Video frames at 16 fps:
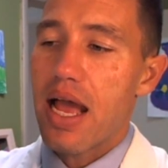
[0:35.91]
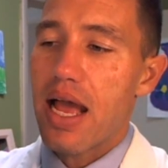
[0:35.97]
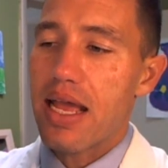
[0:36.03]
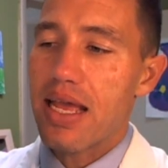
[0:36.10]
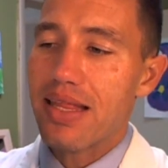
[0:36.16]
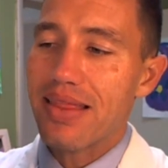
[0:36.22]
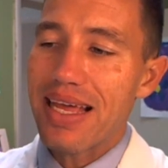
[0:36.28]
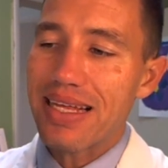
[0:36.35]

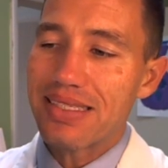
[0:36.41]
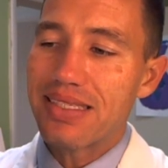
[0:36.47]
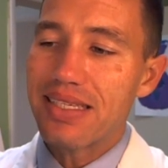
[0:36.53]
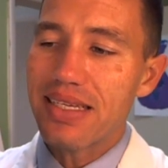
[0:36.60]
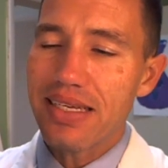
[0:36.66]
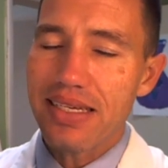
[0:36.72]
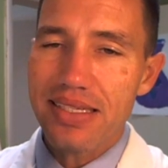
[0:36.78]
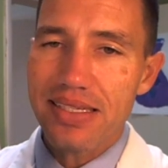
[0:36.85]
and that
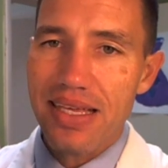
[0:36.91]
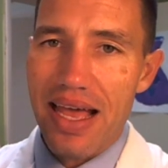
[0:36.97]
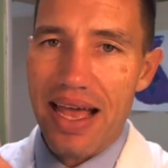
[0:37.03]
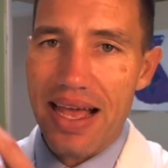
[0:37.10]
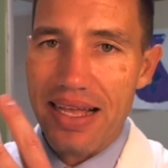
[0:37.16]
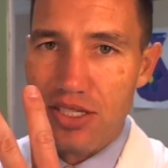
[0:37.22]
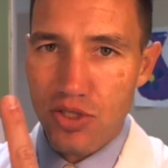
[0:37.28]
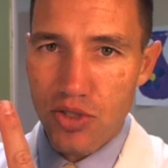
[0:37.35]
disc
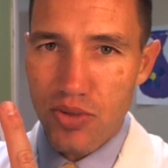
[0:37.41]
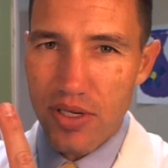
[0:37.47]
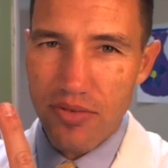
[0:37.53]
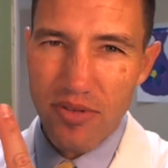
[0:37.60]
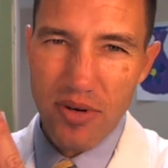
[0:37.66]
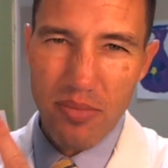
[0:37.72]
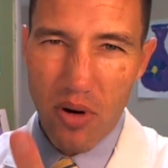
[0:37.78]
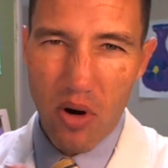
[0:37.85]
has two
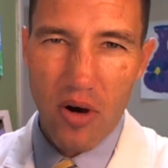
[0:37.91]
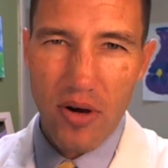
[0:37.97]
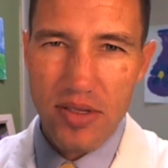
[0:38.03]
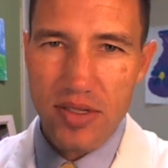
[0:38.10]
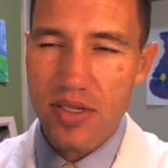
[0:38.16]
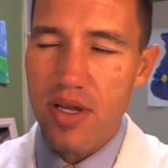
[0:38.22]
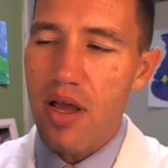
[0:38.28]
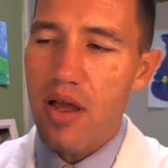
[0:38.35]
different
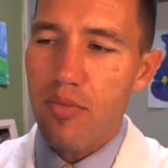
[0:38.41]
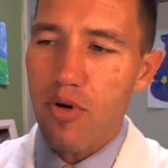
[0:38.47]
parts.